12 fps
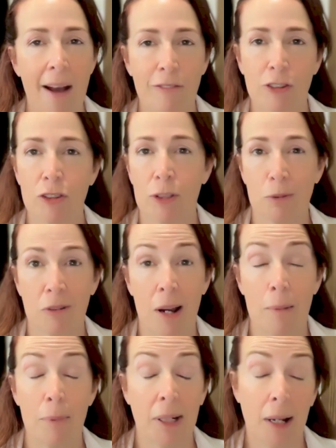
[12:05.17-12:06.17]
after
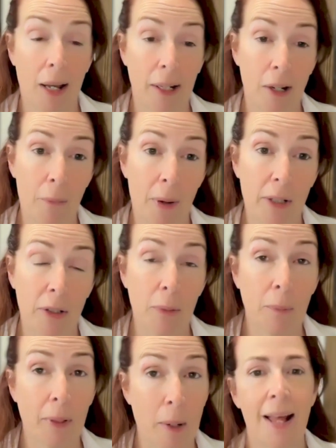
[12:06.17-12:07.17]
subscribing? I know I
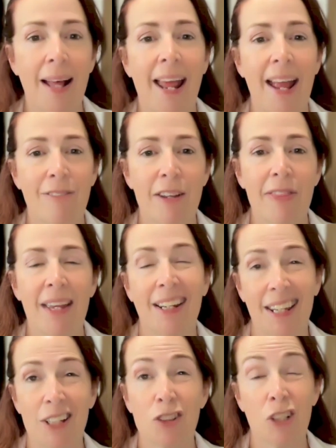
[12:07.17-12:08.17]
do. And not everything
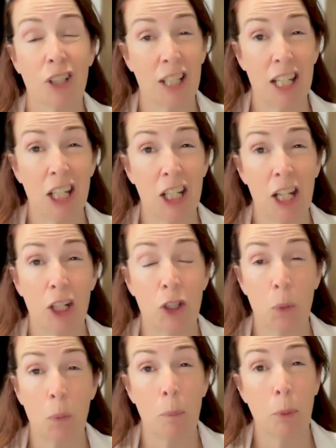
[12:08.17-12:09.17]
needs to lead
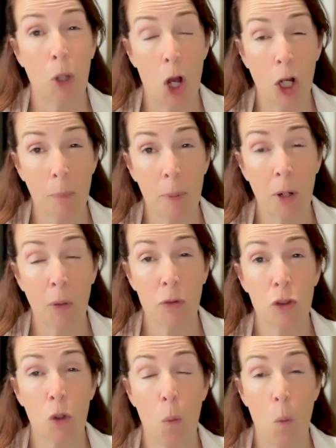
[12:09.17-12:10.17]
to a blog
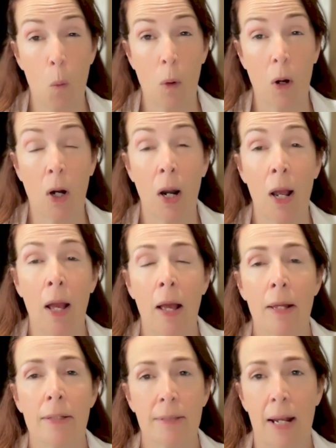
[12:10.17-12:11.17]
post or
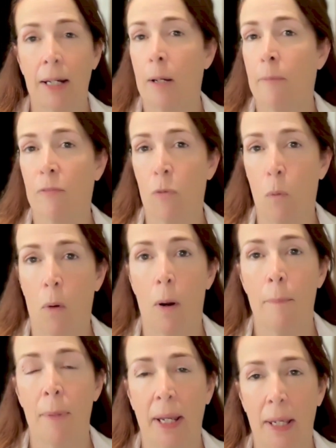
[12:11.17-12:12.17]
sign up
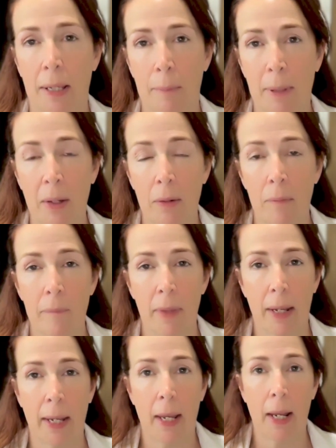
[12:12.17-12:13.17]
for my email.
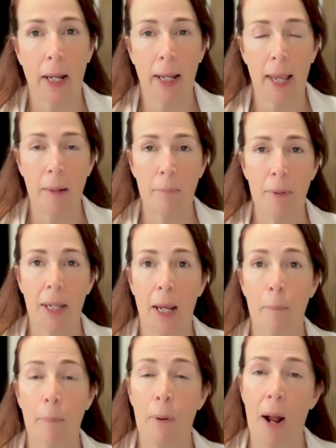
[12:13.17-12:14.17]
They can
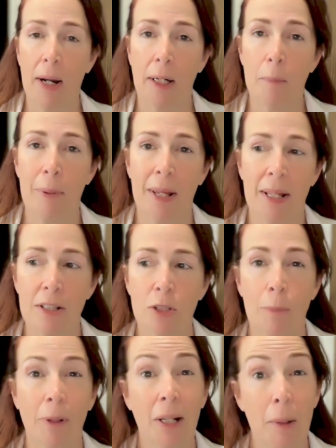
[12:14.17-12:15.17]
be product pins.
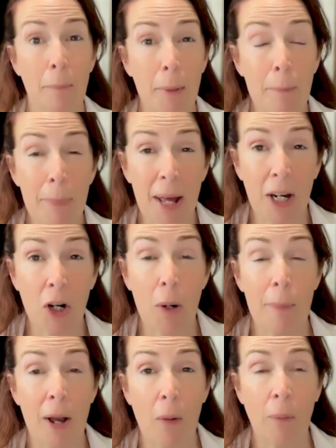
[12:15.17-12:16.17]
So I'm going to be better
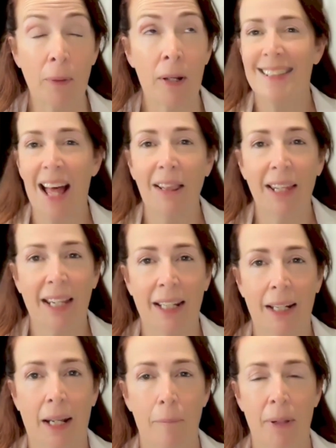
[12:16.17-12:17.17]
about
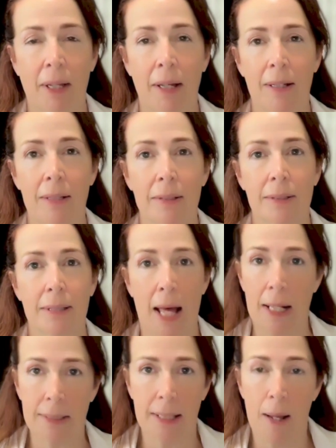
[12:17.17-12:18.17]
selling, because
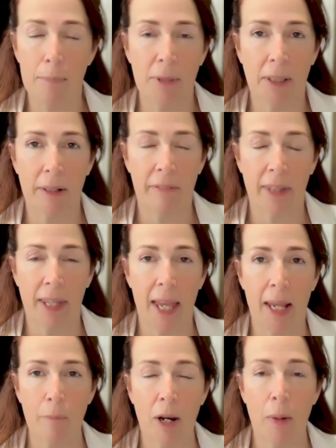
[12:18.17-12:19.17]
that's the object of the
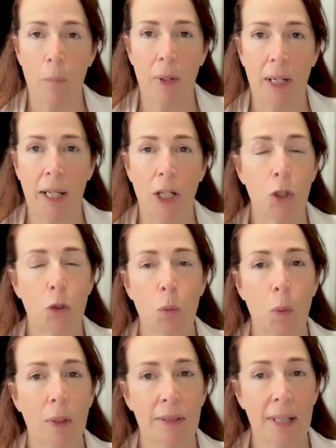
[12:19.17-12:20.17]
game, right? We need
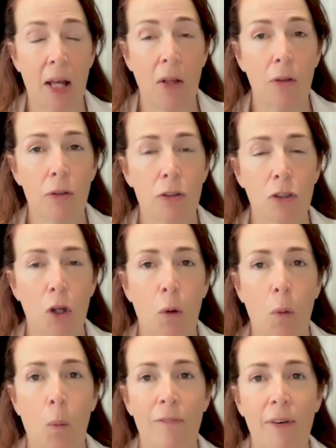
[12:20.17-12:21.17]
to sell.
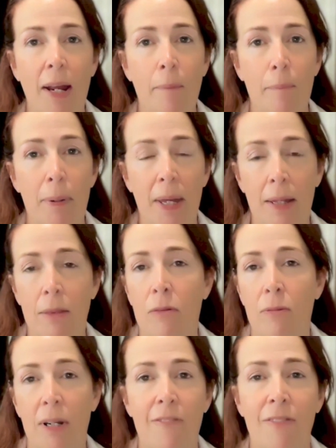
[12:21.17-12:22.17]
So if I pin
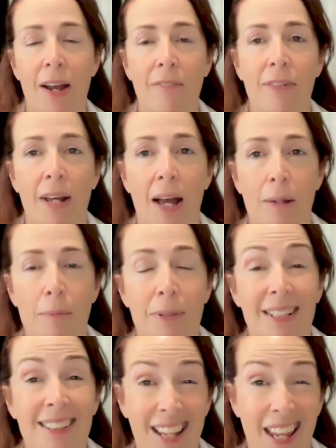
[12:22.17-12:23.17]
3 to 5 times
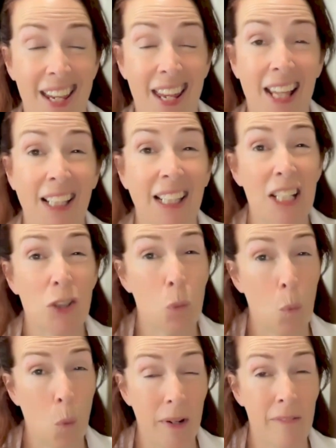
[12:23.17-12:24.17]
a day, at least
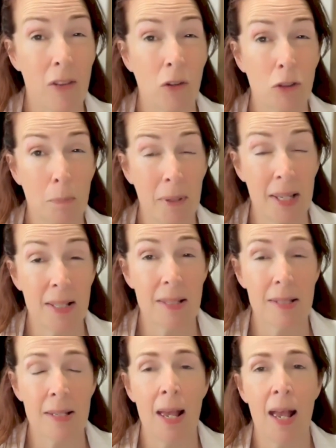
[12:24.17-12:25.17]
one of those
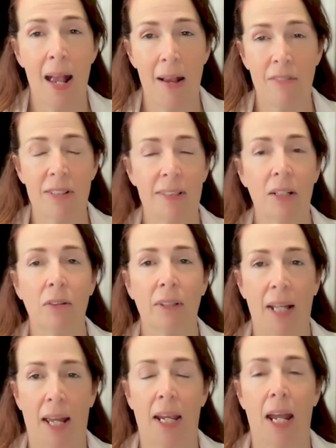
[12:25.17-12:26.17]
pins every single
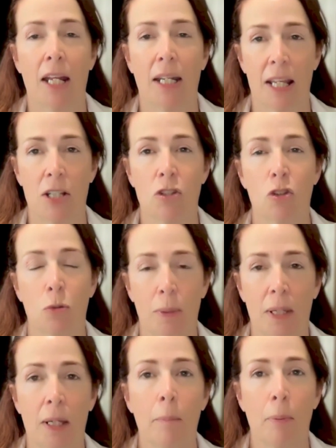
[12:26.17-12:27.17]
day needs to
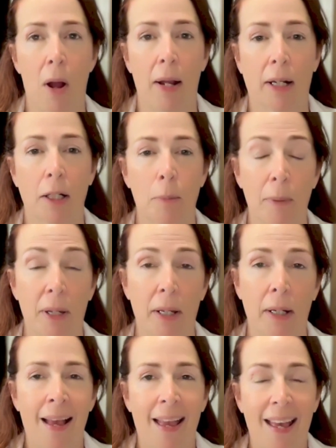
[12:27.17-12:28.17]
be a product pin.
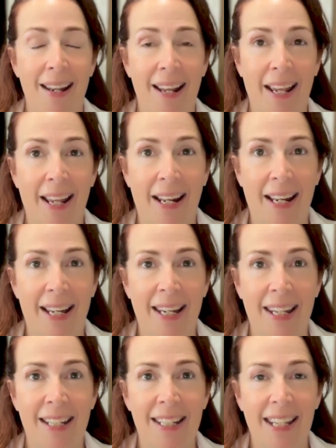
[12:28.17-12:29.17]
And I
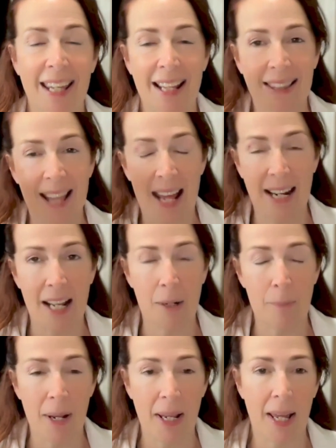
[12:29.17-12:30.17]
need to get that out
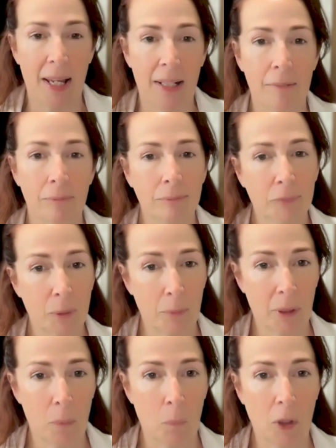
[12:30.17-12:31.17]
of my head. So I'm
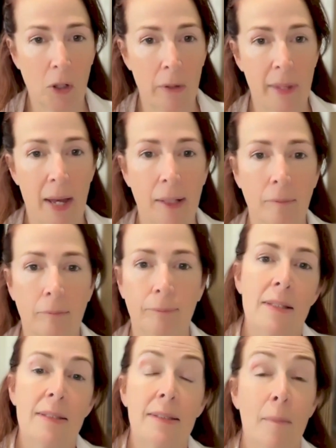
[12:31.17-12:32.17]
going to work on that.
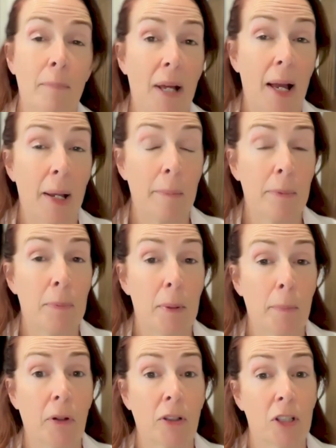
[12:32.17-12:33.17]
Sometimes
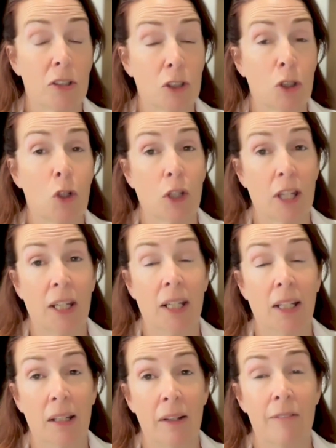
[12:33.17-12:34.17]
people are just looking